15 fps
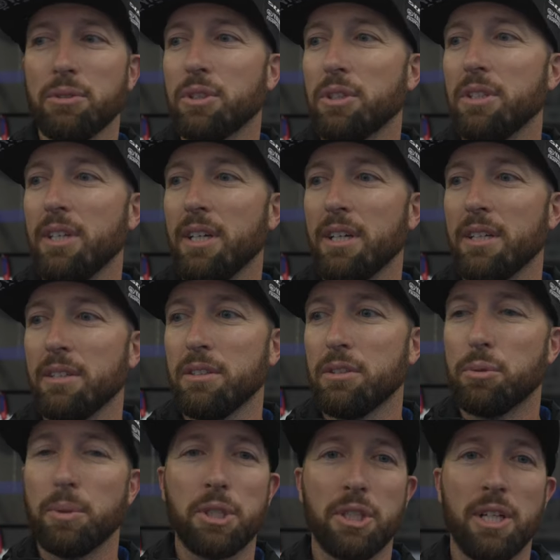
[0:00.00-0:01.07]
It was good to
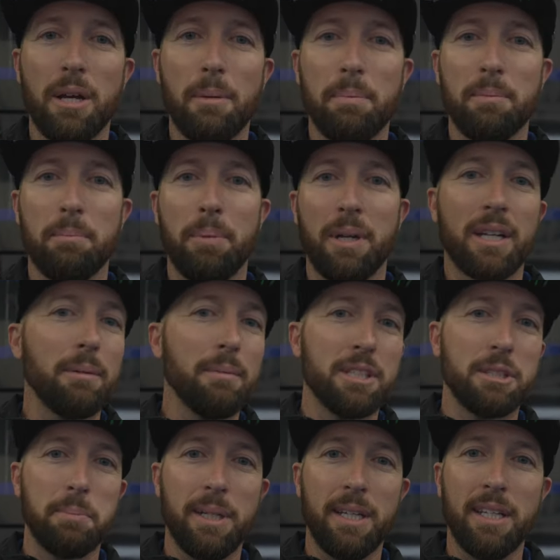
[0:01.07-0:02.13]
switch it up and pick up
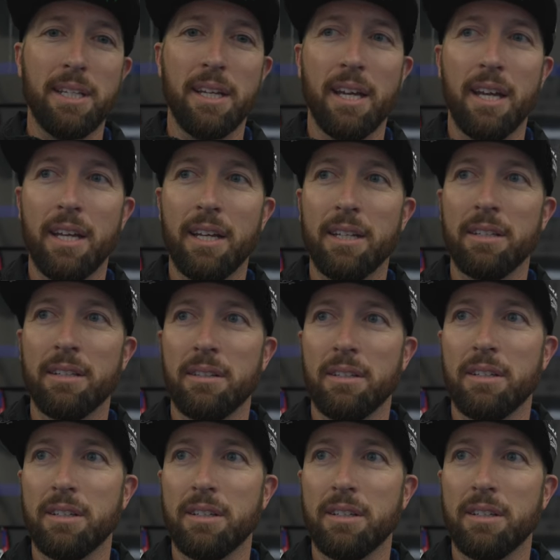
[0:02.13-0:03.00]
the speed and